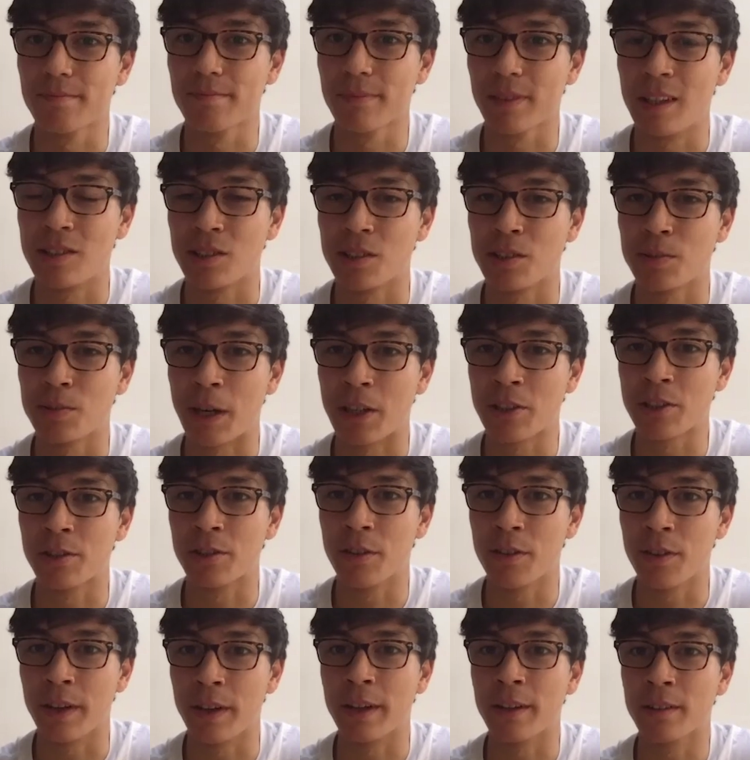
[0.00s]
it's a
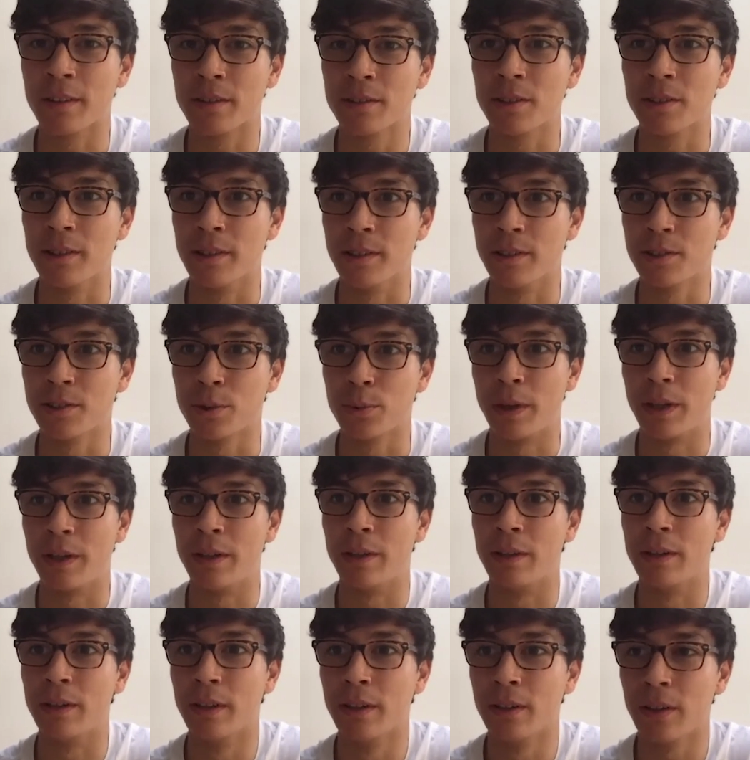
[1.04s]
special thing to
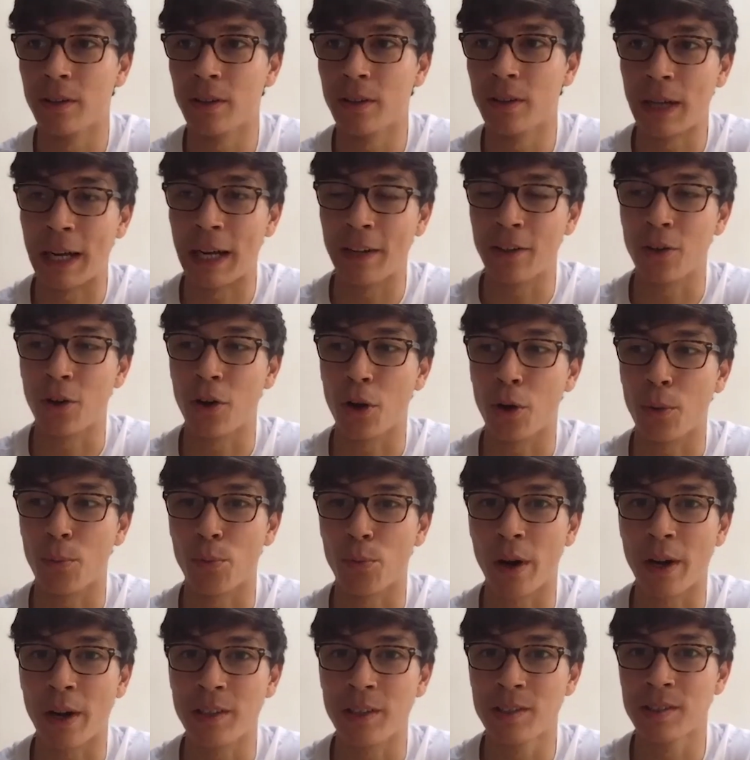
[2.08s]
win at your home
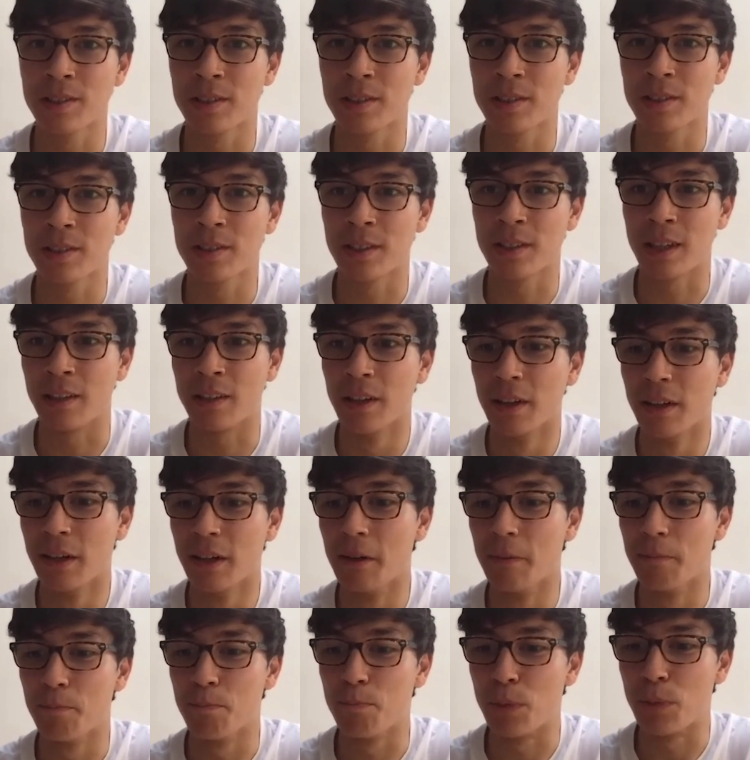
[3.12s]
race, and
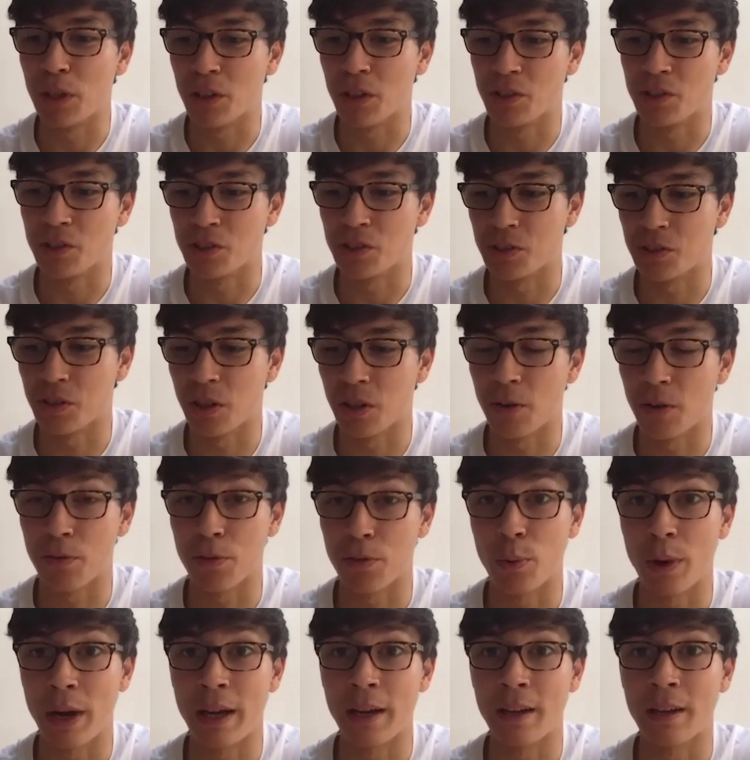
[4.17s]
because of
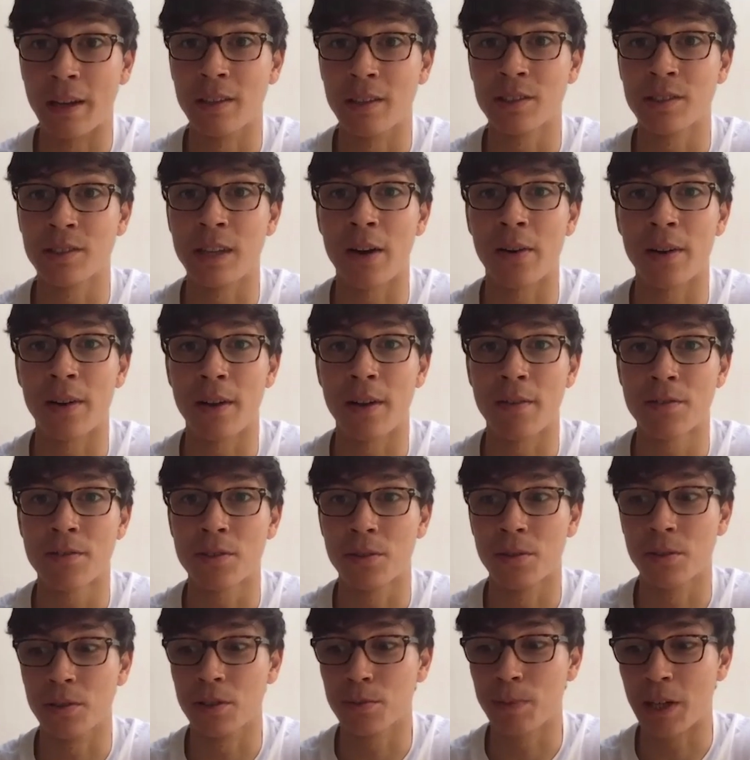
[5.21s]
the way it is now in
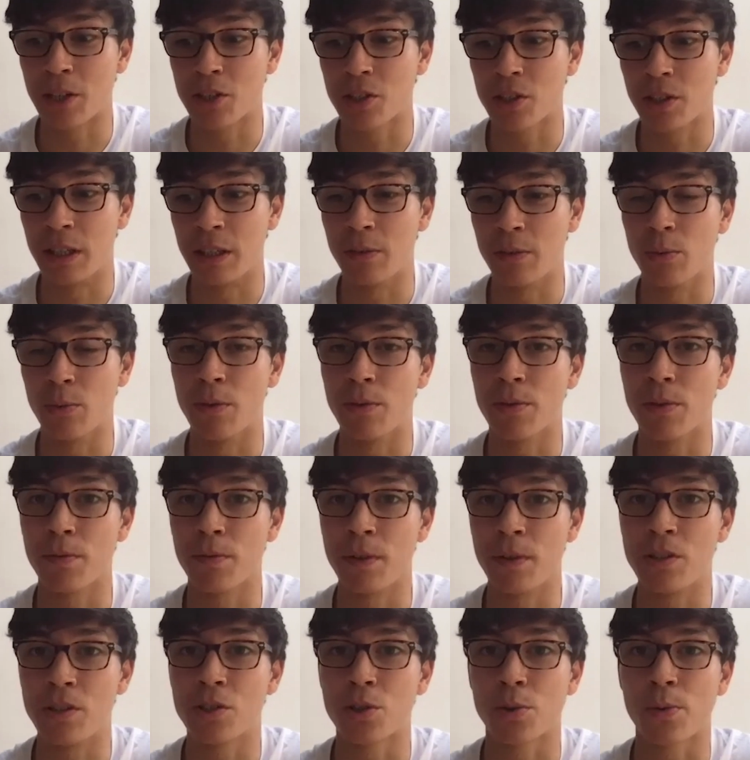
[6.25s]
F2, especially with the
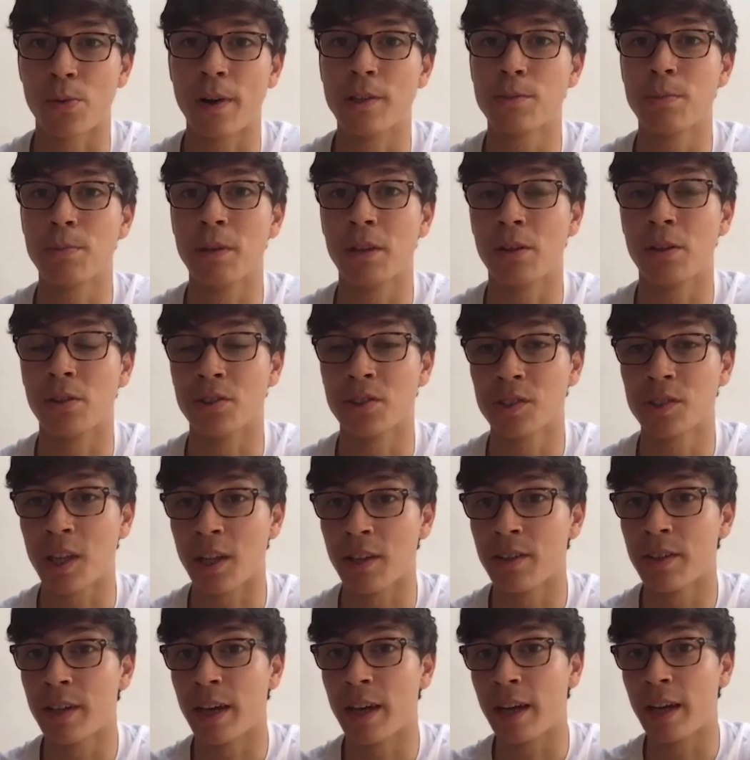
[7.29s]
feature race being on
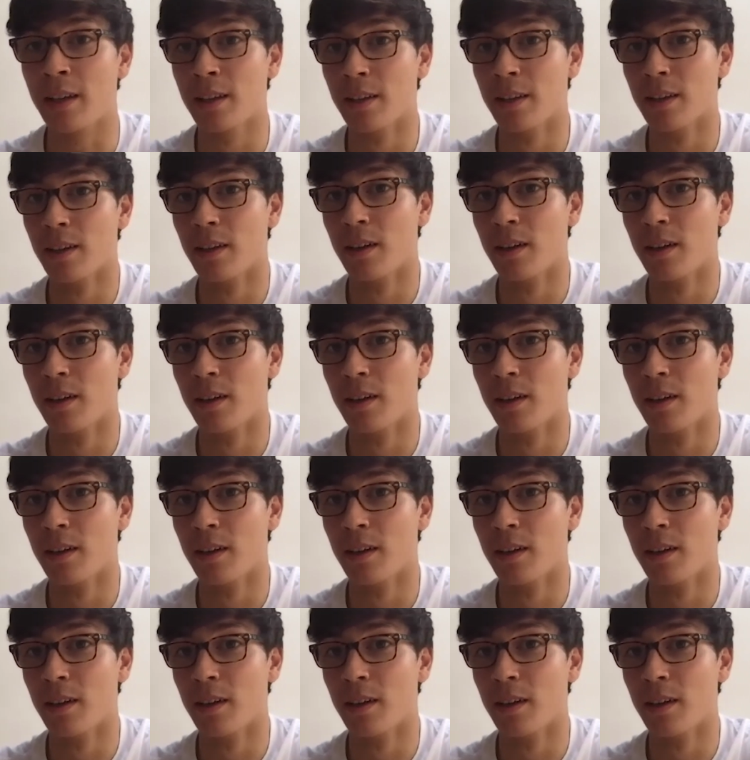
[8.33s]
Sunday,